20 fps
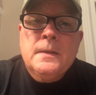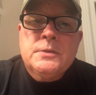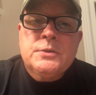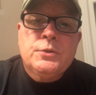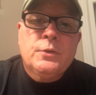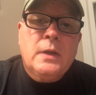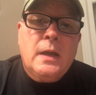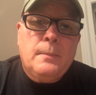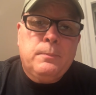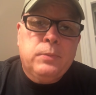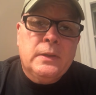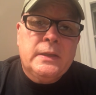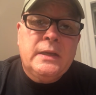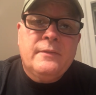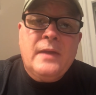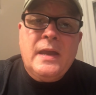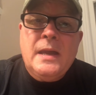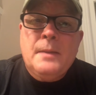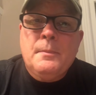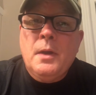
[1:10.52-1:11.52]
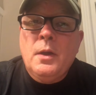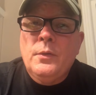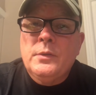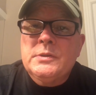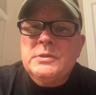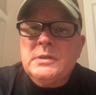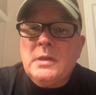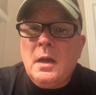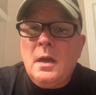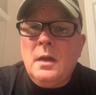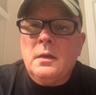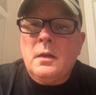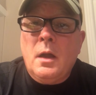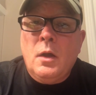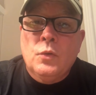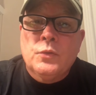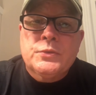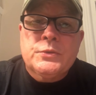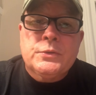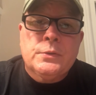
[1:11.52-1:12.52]
Still got plenty of ammo in stock,
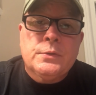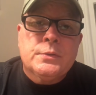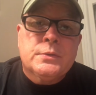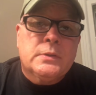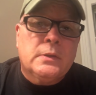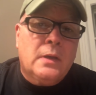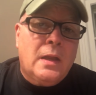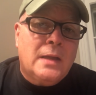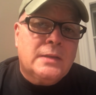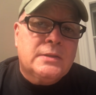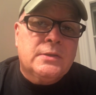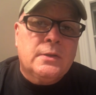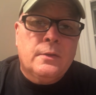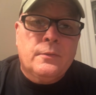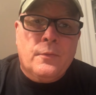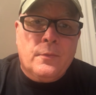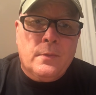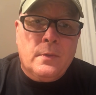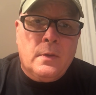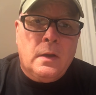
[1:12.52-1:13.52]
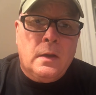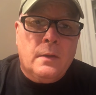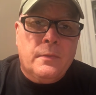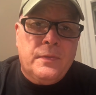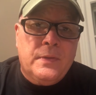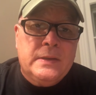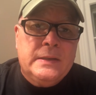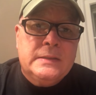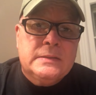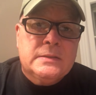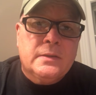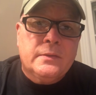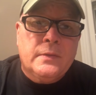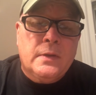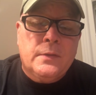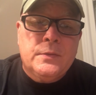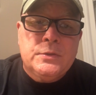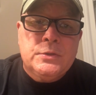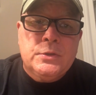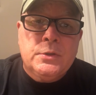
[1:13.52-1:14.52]
holsters, and lots of other uh, things in
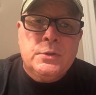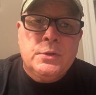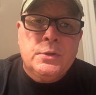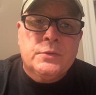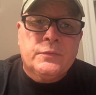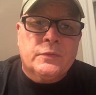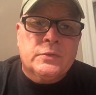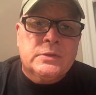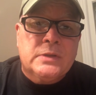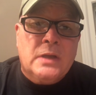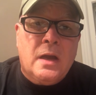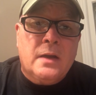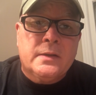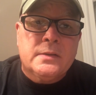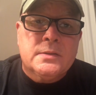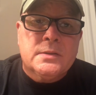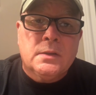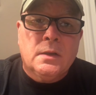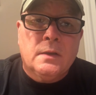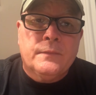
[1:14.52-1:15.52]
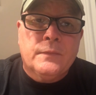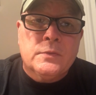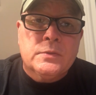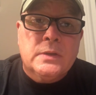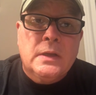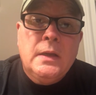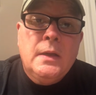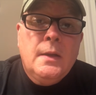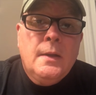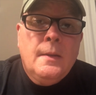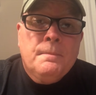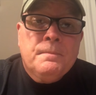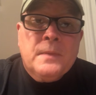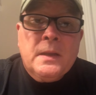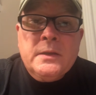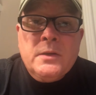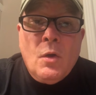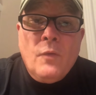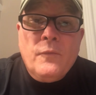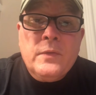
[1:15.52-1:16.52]
there that you could use for stocking stuffers.
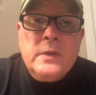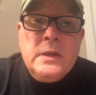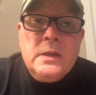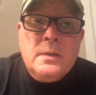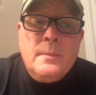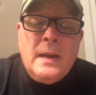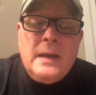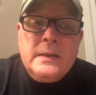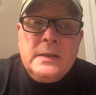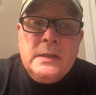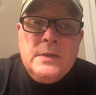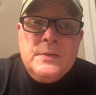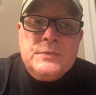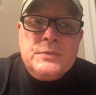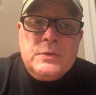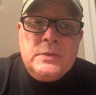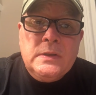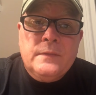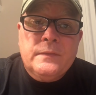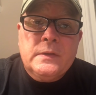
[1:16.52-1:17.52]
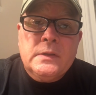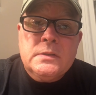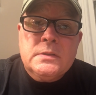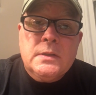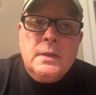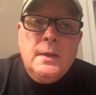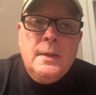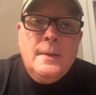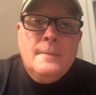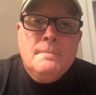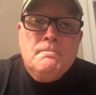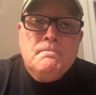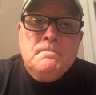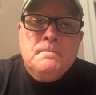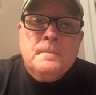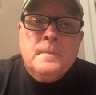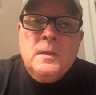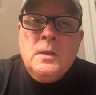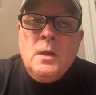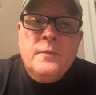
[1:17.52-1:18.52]
And don't forget about gift certificates.
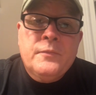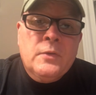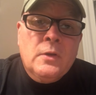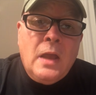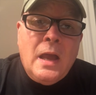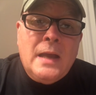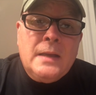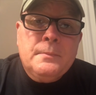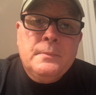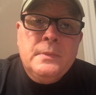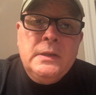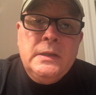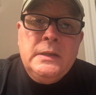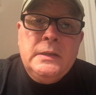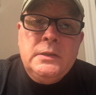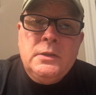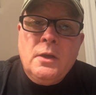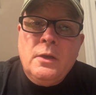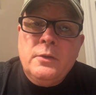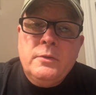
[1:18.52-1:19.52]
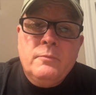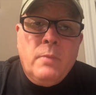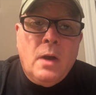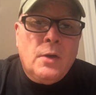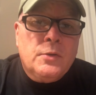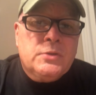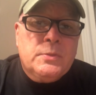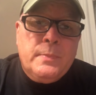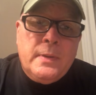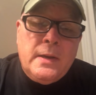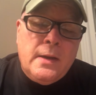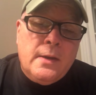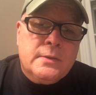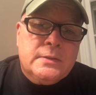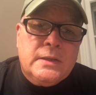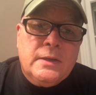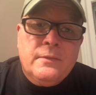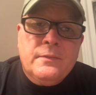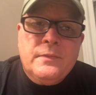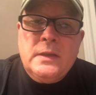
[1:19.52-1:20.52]
You know, if you're like me, you know, you bought your
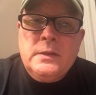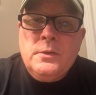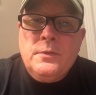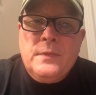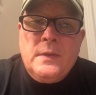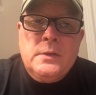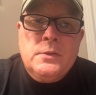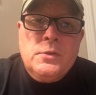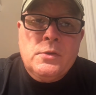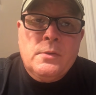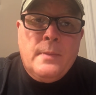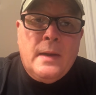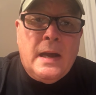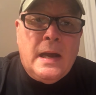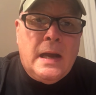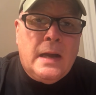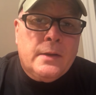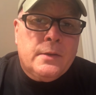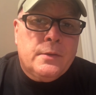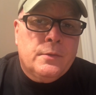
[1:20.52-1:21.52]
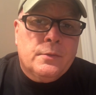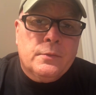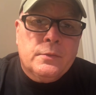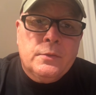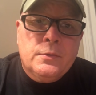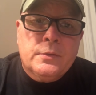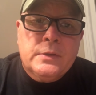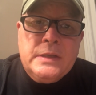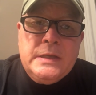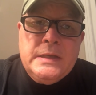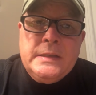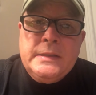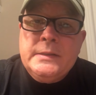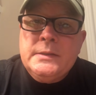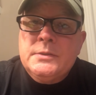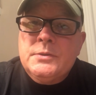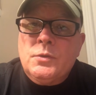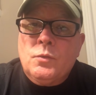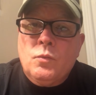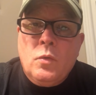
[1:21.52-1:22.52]
parents everything you think you could buy, your, your
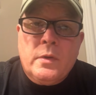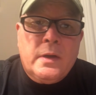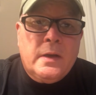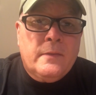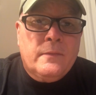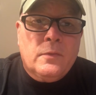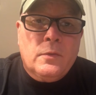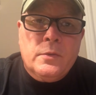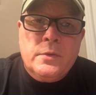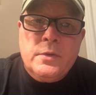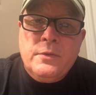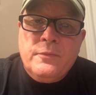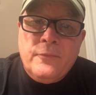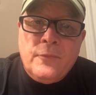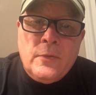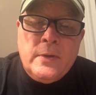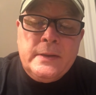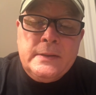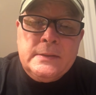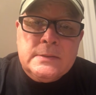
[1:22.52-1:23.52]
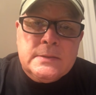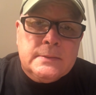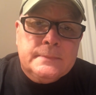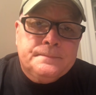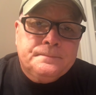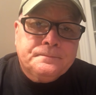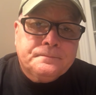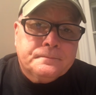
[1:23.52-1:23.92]
kids or whatever, or your friends.